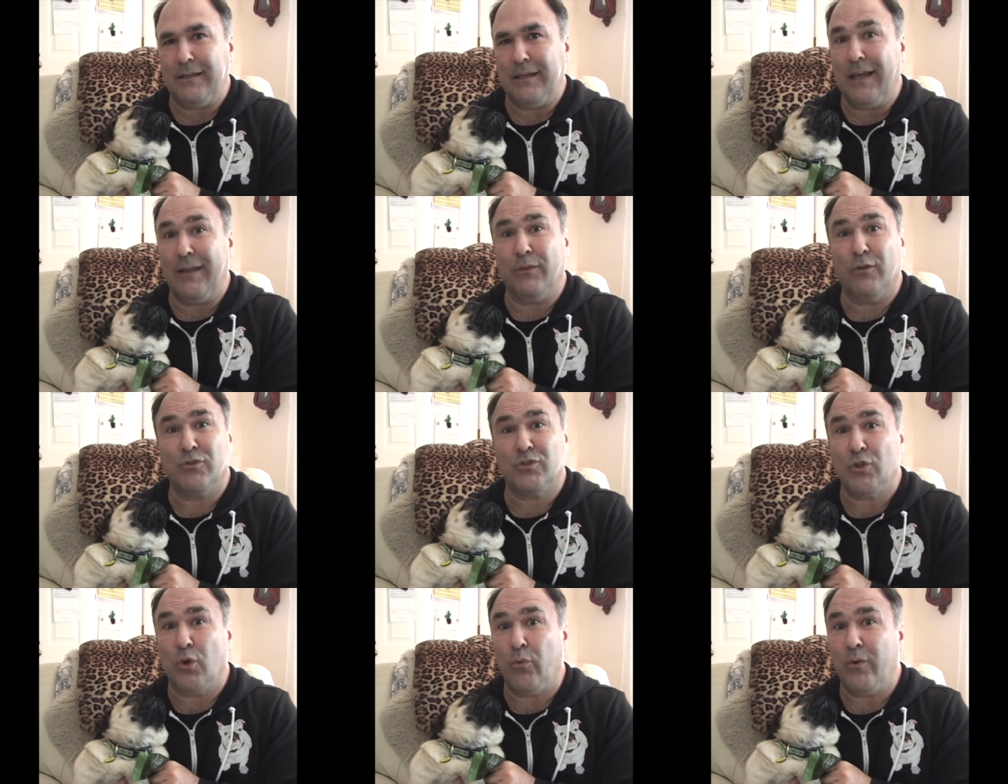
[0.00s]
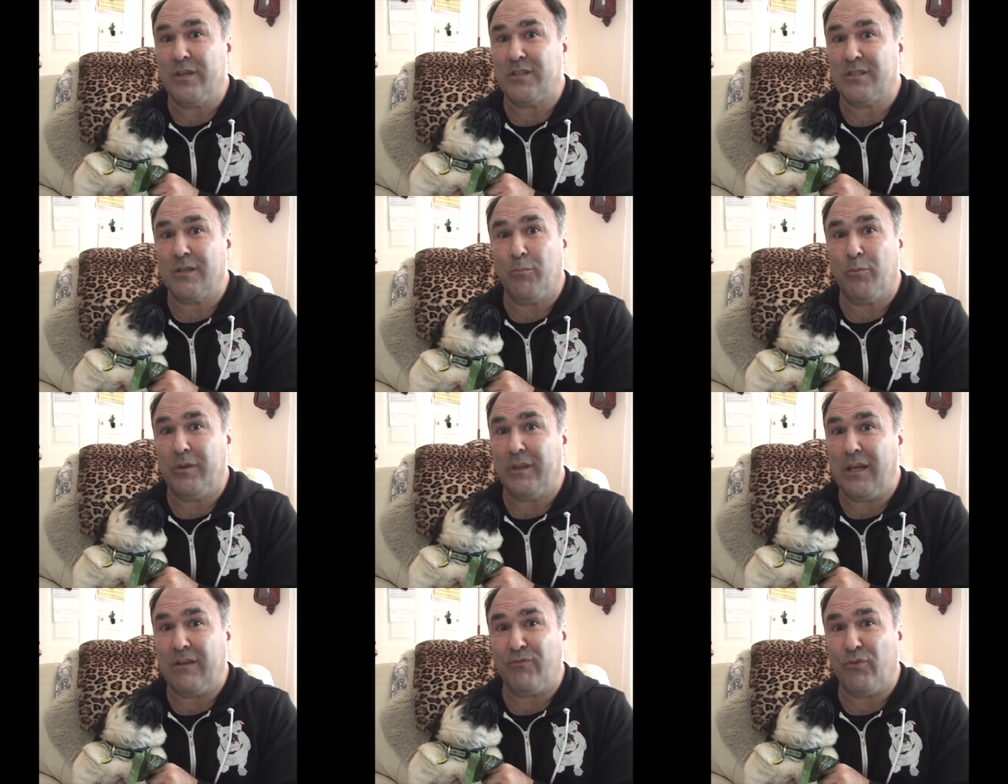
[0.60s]
And there's always
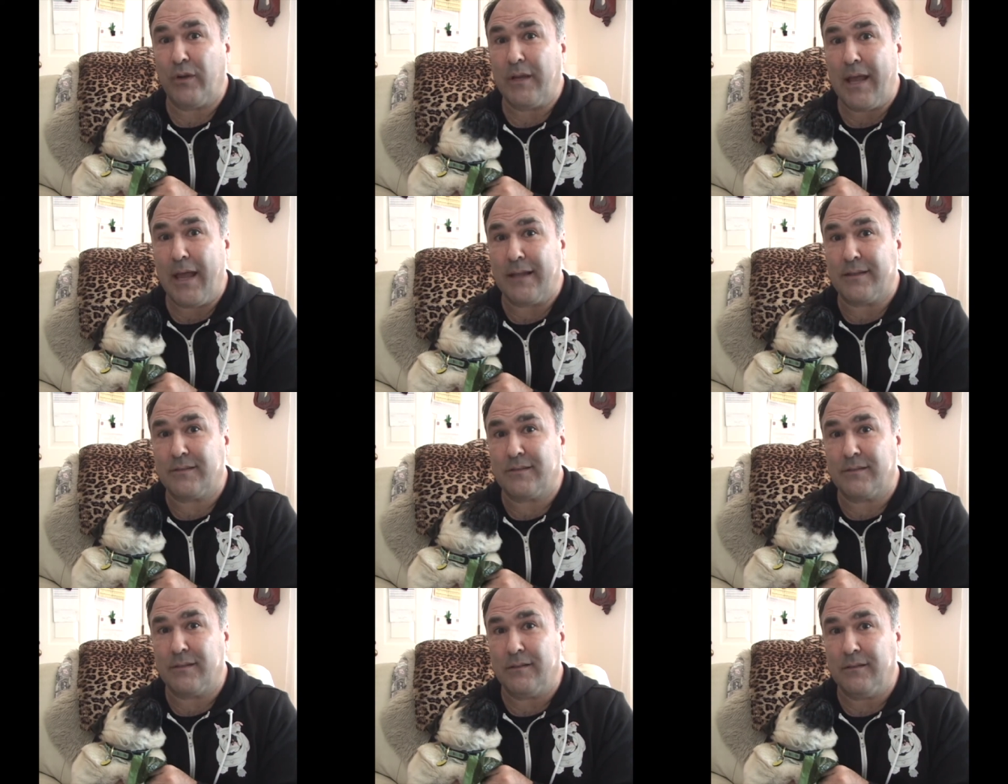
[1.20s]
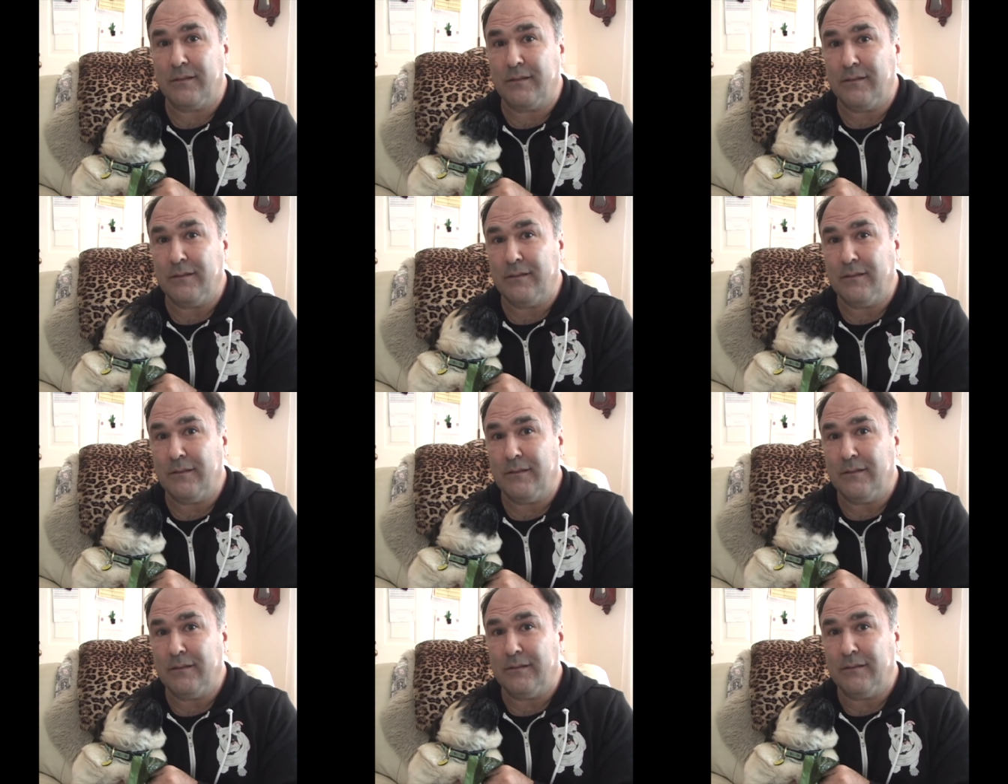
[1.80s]
someone that forgets.
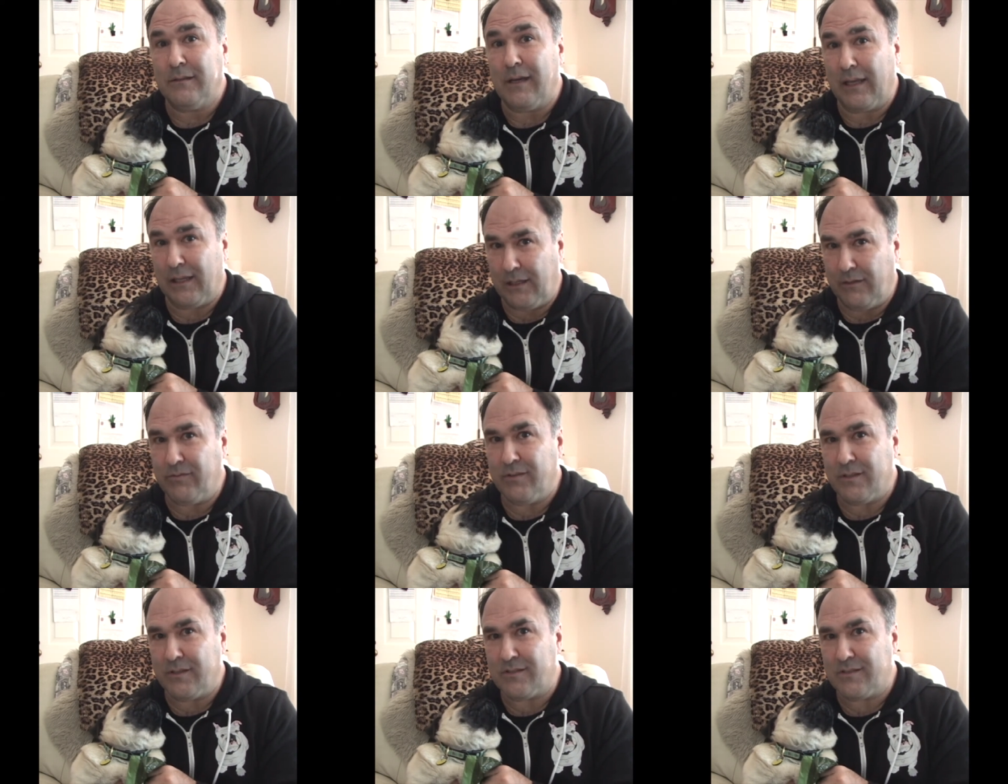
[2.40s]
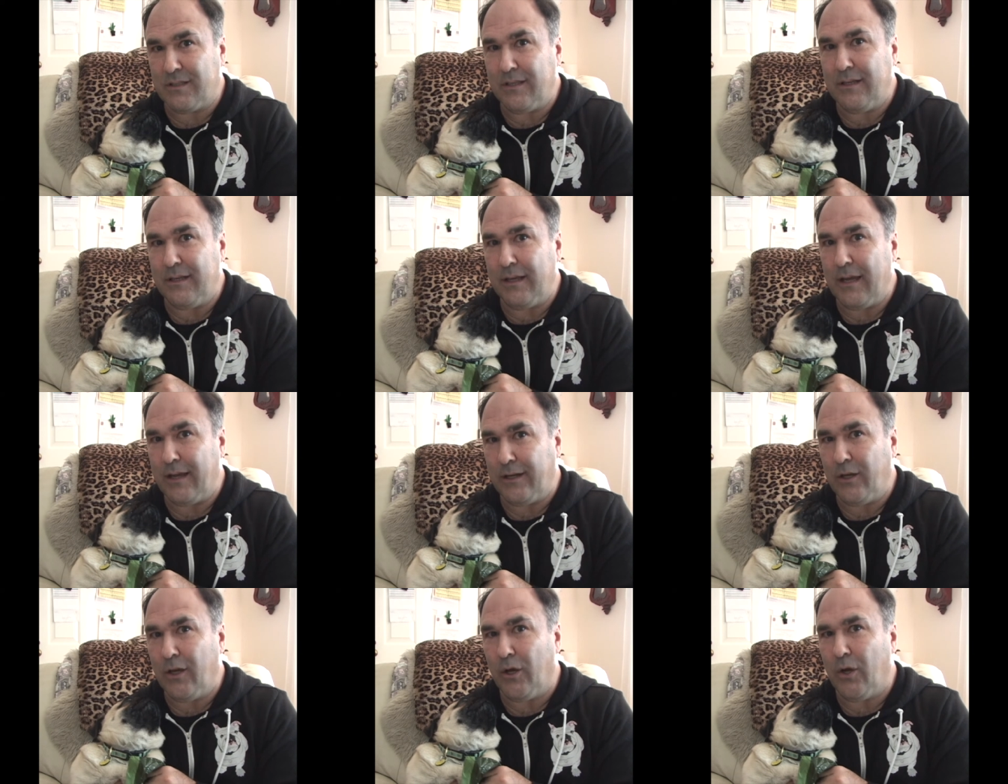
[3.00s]
I live in the city,
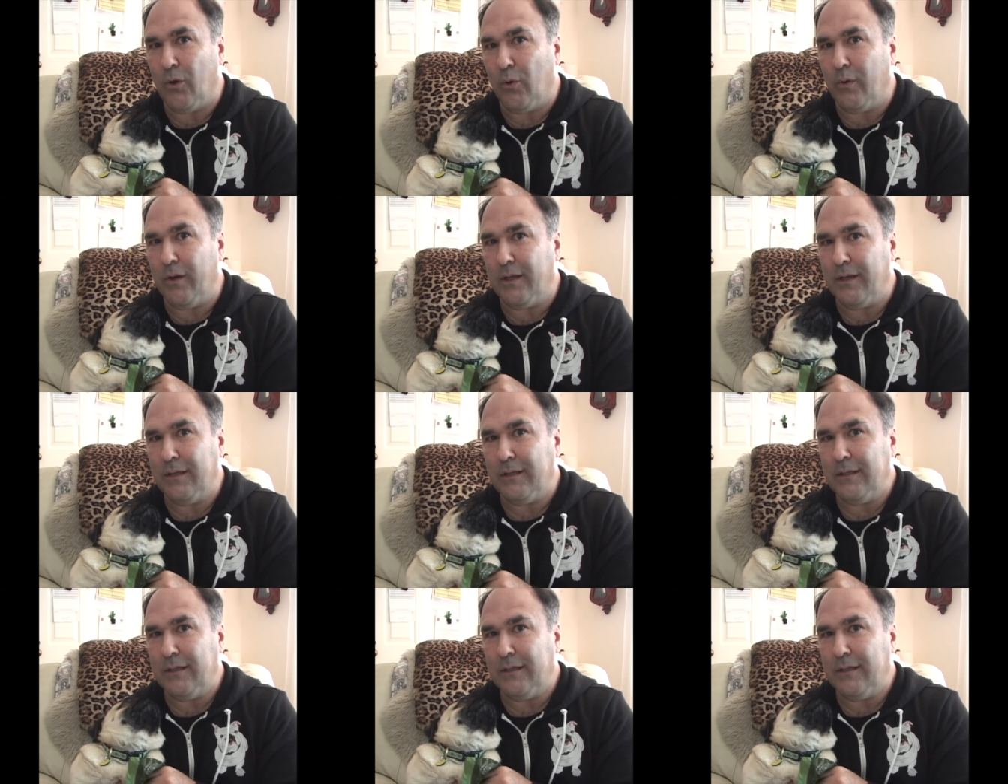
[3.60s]
I know.